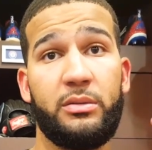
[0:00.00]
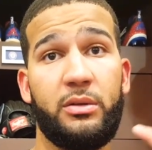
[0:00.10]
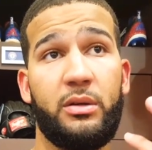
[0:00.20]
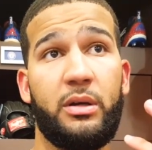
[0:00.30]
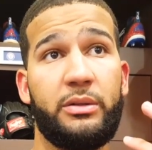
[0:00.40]

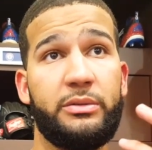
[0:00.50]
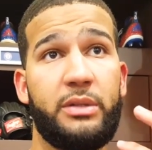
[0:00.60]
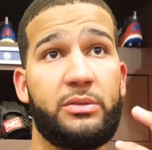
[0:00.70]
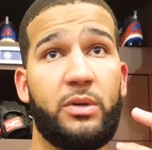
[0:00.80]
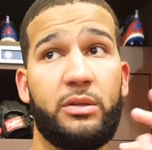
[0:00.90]
You know,
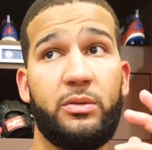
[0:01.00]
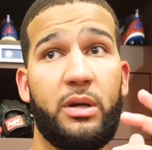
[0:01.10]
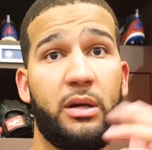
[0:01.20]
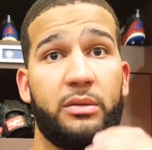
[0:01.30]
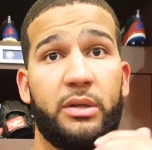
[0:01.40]
that's what I'm
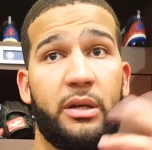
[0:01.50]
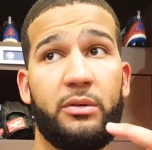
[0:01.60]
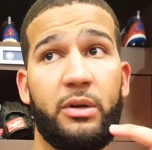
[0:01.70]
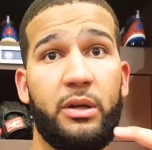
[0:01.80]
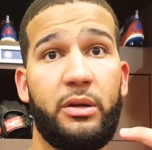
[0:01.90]
doing. Getting
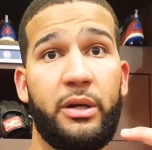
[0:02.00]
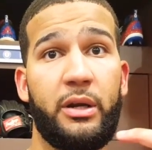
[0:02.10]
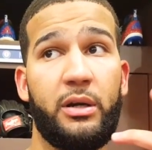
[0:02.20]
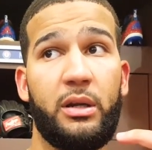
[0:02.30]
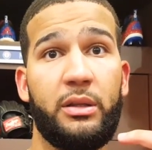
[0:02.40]
ready here early.